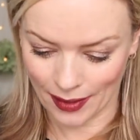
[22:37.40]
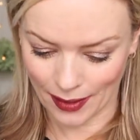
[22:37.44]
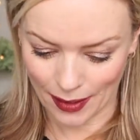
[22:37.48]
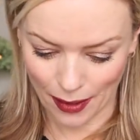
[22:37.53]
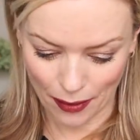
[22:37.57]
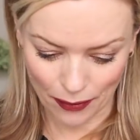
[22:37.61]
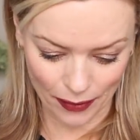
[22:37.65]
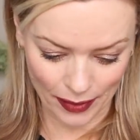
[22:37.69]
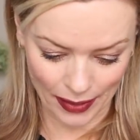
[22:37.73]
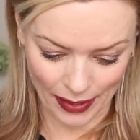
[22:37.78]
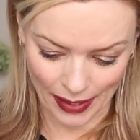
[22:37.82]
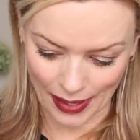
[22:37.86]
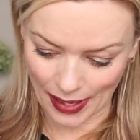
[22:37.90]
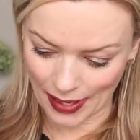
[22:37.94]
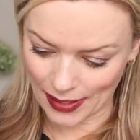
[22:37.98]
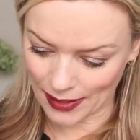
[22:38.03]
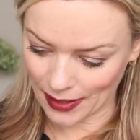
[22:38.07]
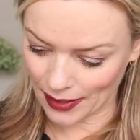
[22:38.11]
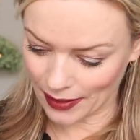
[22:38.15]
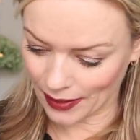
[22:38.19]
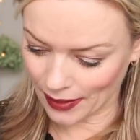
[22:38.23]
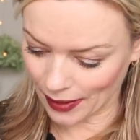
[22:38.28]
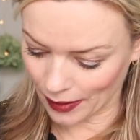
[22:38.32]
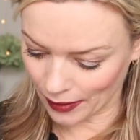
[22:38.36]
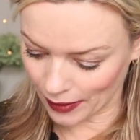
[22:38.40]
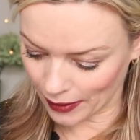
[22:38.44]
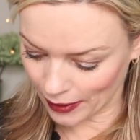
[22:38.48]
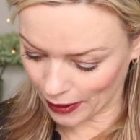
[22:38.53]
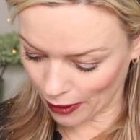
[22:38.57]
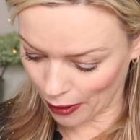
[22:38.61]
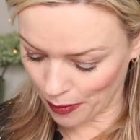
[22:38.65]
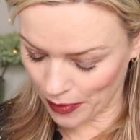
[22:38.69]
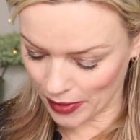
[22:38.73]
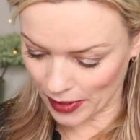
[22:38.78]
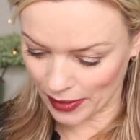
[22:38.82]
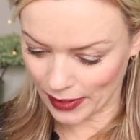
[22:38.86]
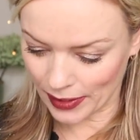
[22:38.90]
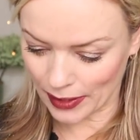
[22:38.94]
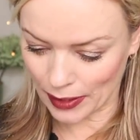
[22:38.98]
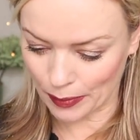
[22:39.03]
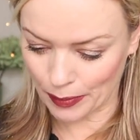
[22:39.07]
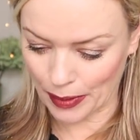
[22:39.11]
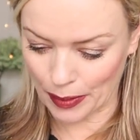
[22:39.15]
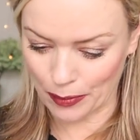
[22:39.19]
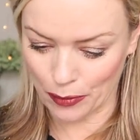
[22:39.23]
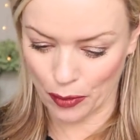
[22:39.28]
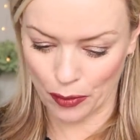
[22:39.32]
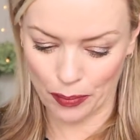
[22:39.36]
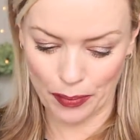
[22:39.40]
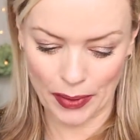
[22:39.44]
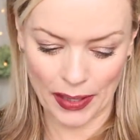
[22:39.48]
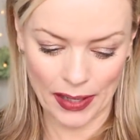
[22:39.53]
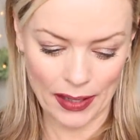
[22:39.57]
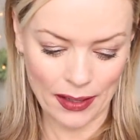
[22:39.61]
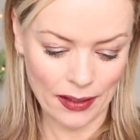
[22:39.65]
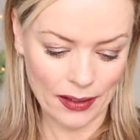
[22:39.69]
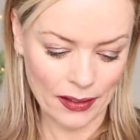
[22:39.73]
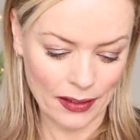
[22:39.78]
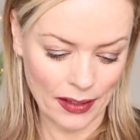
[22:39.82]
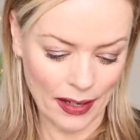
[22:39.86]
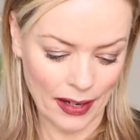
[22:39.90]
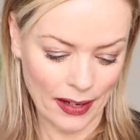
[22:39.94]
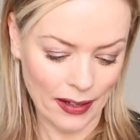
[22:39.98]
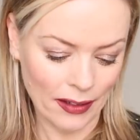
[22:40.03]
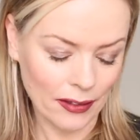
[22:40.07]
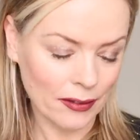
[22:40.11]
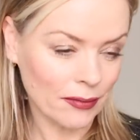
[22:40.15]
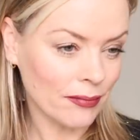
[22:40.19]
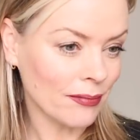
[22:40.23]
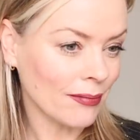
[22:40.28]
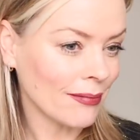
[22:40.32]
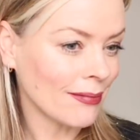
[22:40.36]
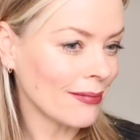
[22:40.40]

Lovely, and I think I can go in with a little bit more pink now.